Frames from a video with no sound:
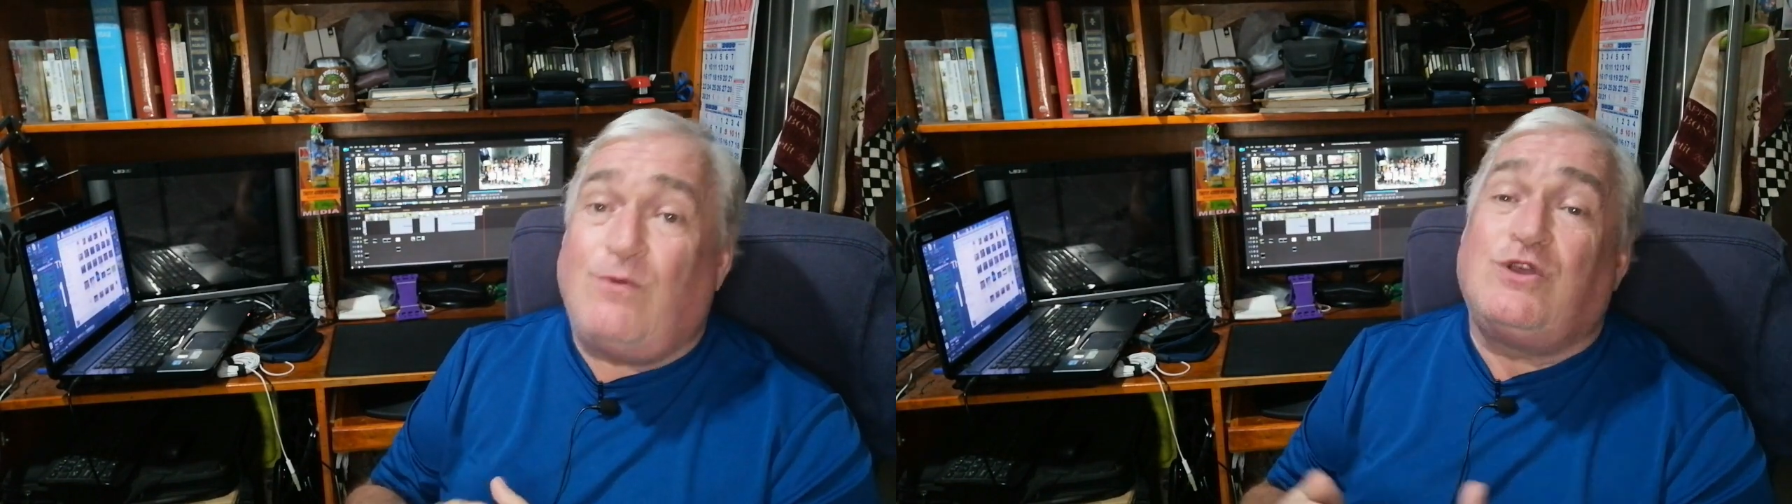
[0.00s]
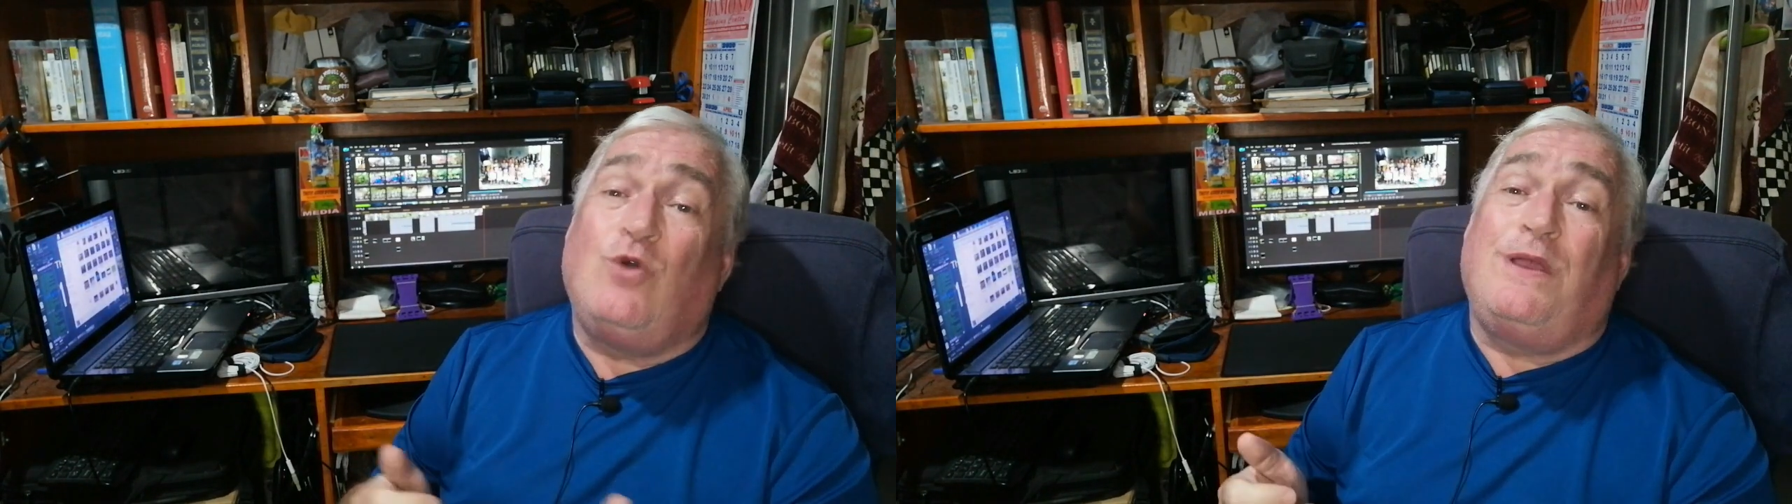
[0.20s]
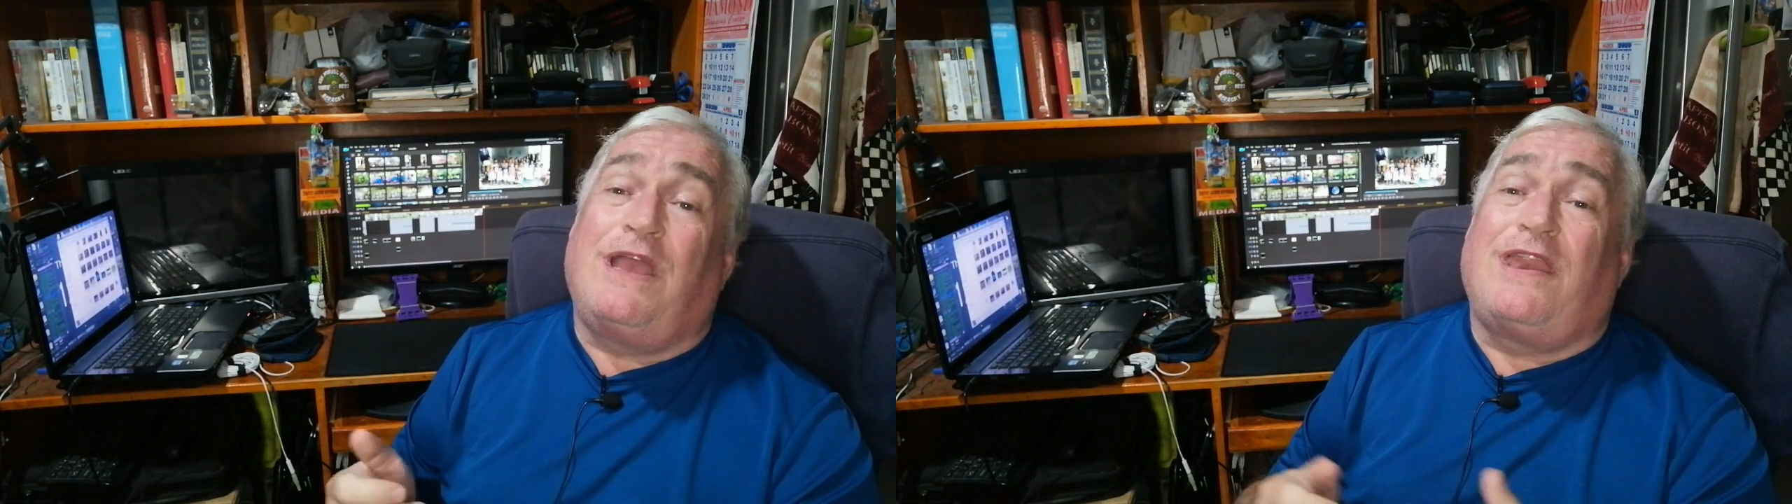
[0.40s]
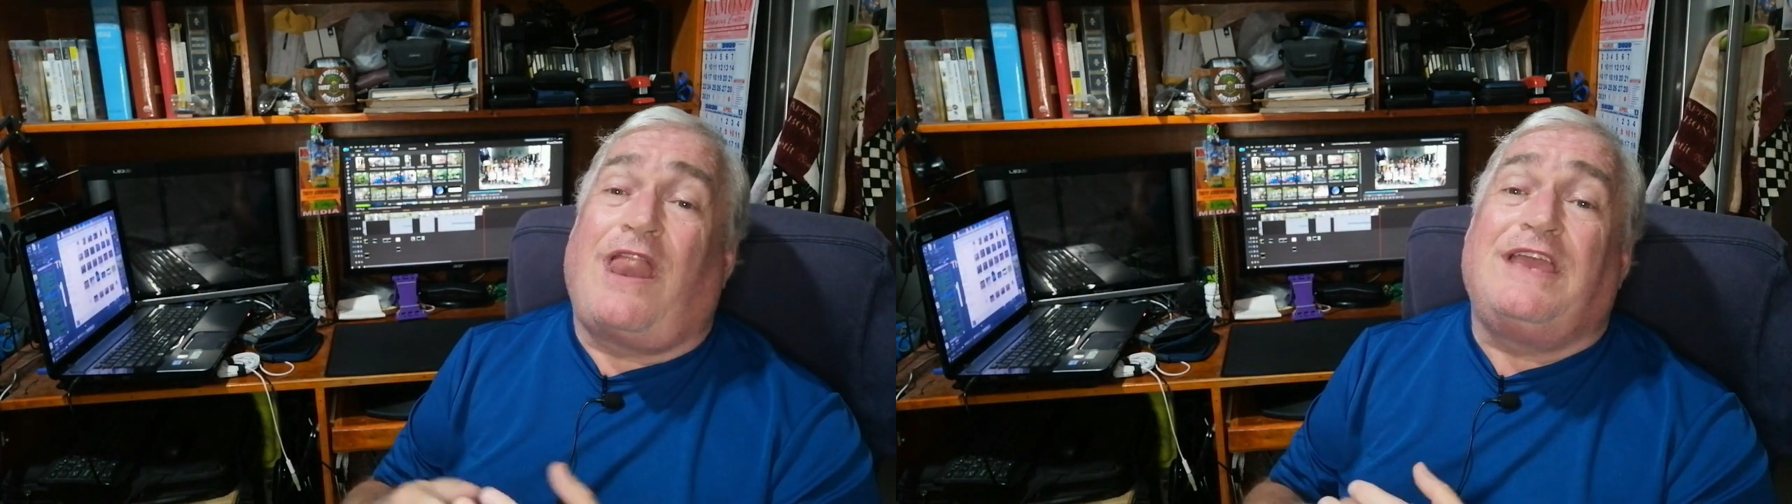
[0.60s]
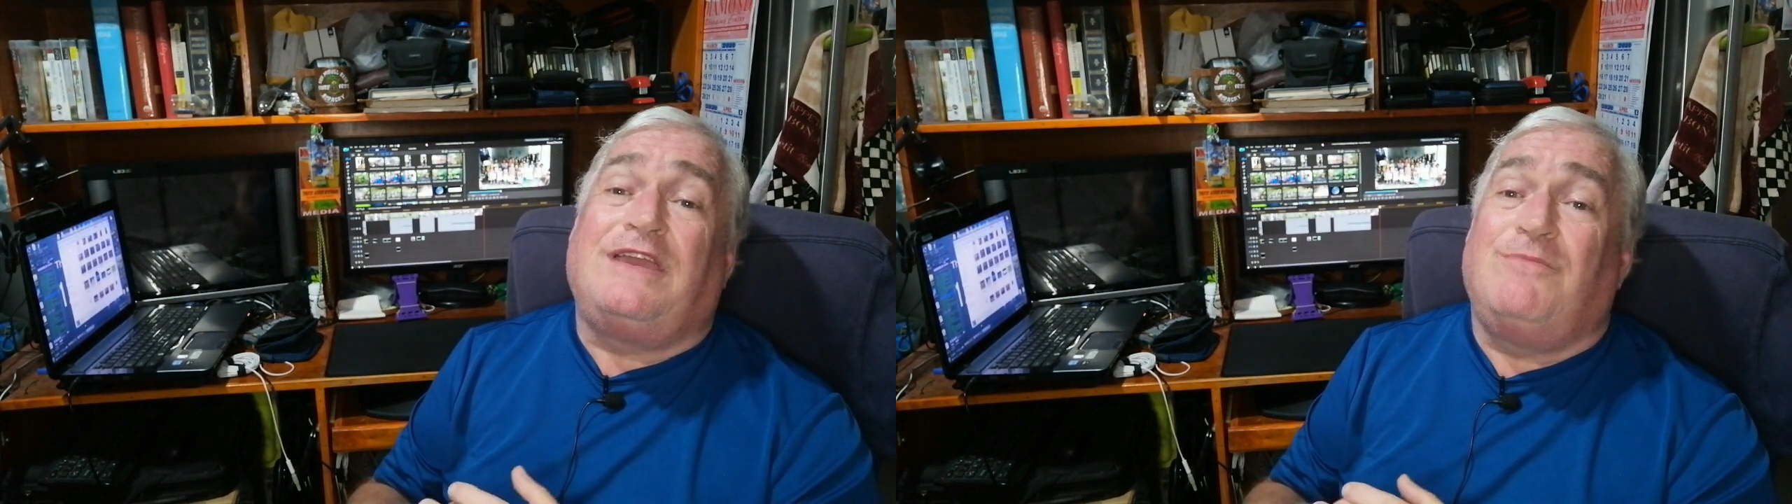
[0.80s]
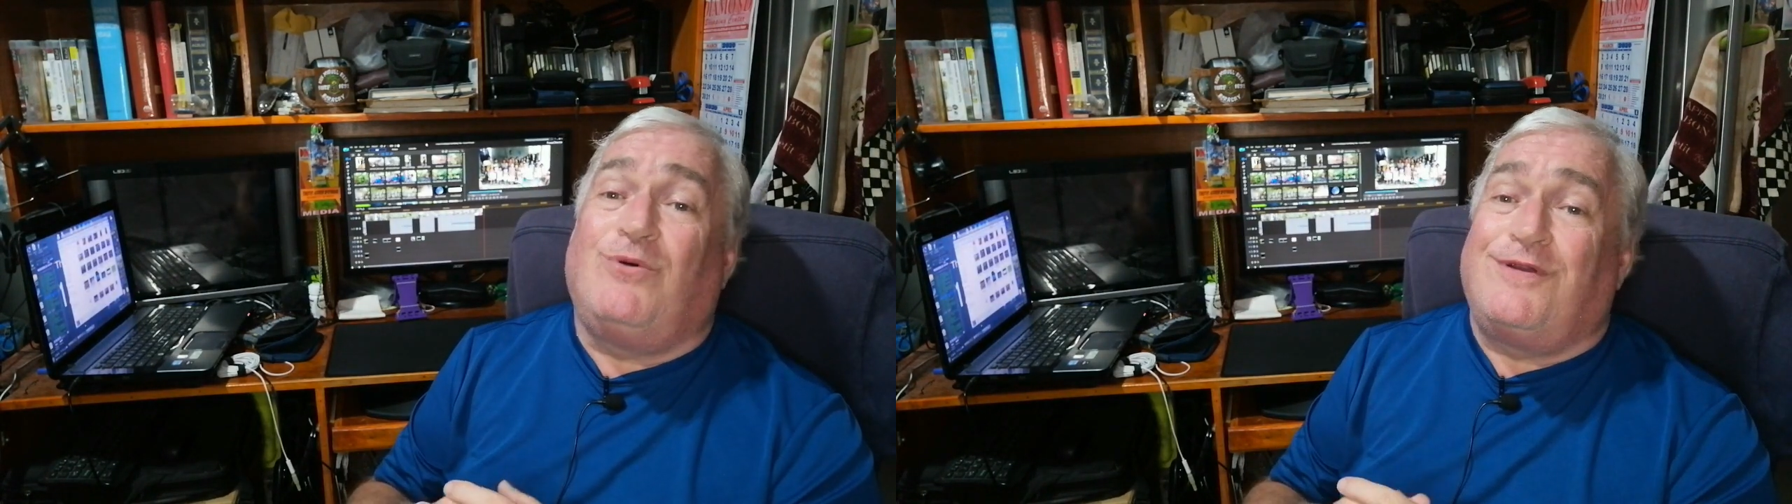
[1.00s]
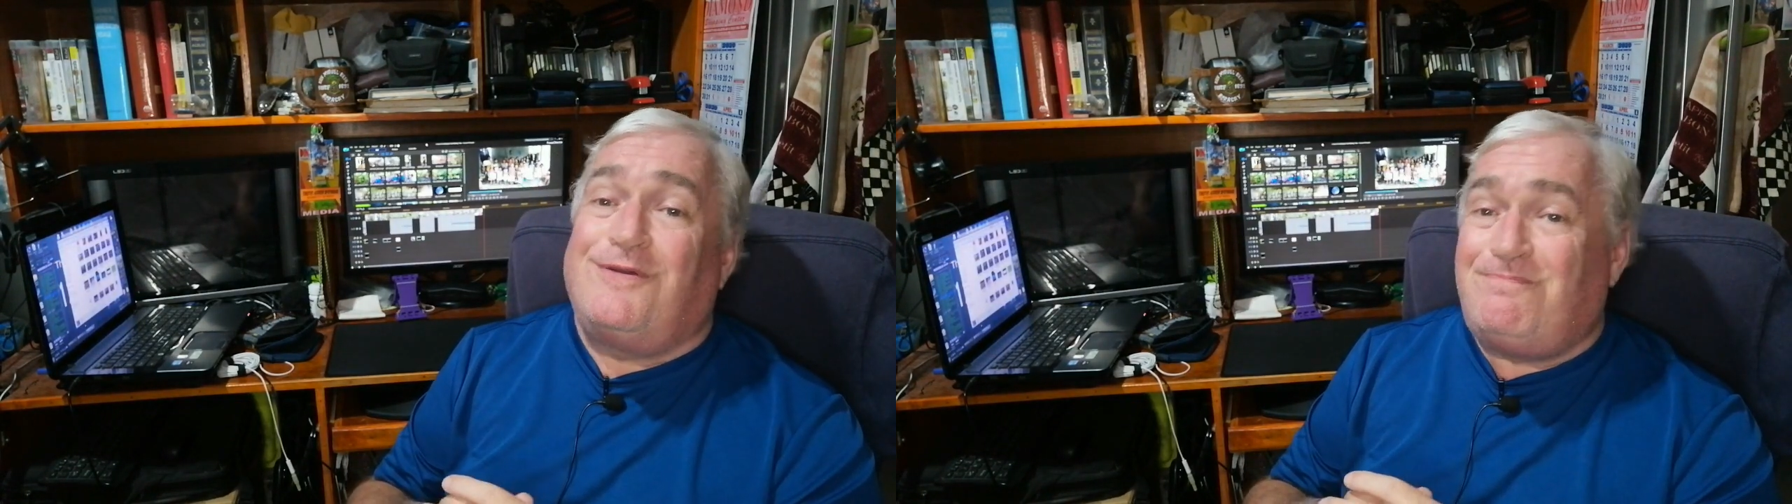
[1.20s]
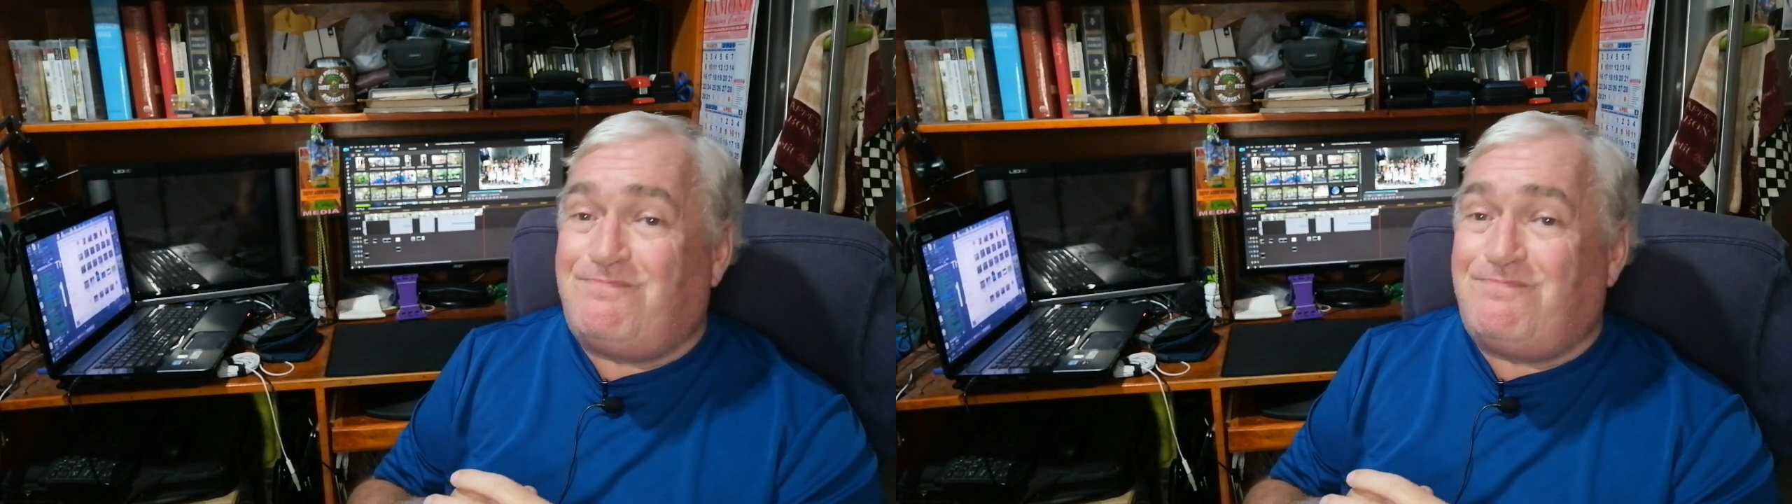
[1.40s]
was hoping I'd like it more.